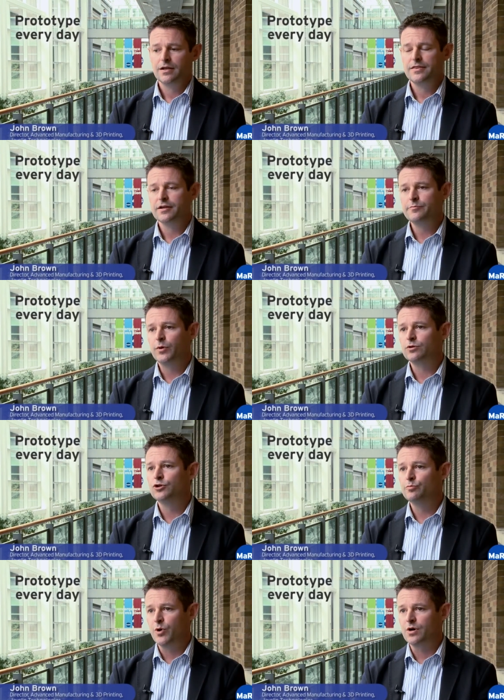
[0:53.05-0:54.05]
Think about
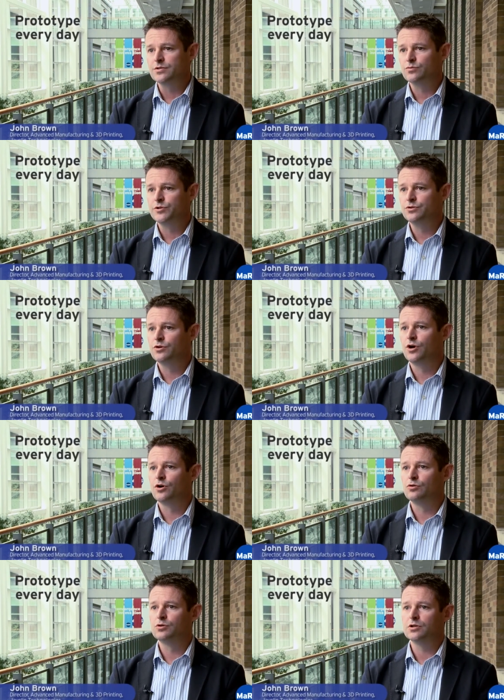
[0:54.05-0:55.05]
coupons. When you
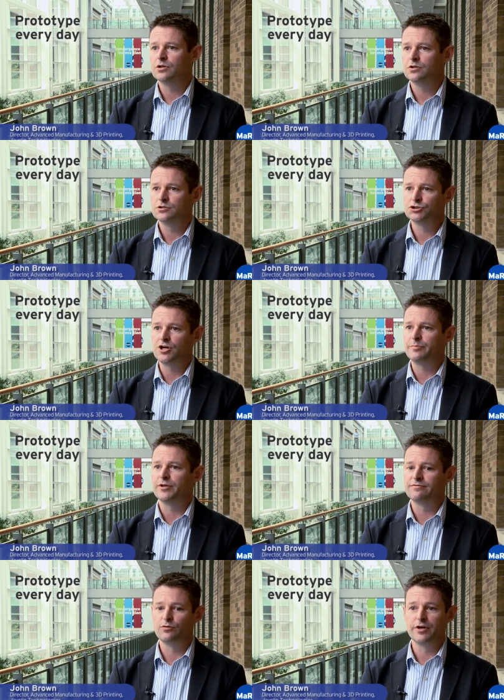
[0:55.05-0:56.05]
go
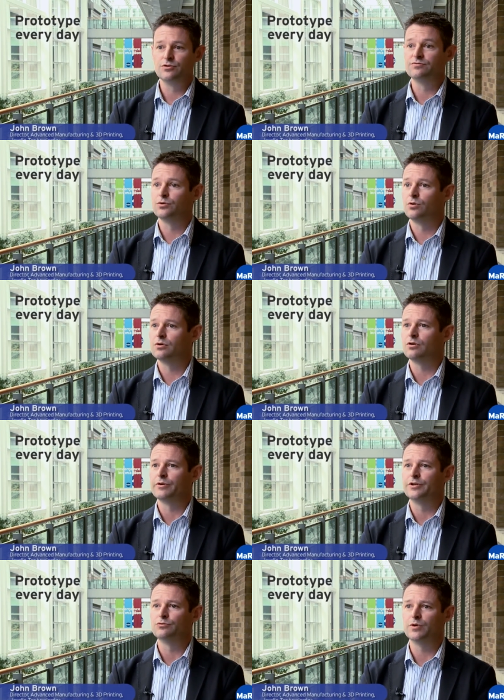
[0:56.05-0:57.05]
shopping for a new floor or
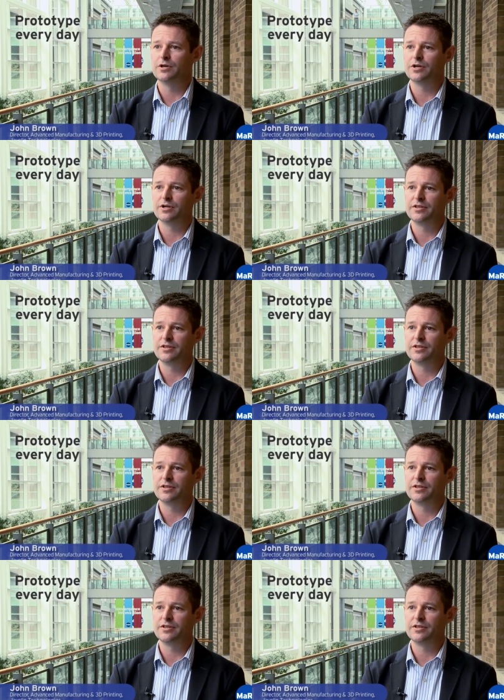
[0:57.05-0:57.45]
a new rug,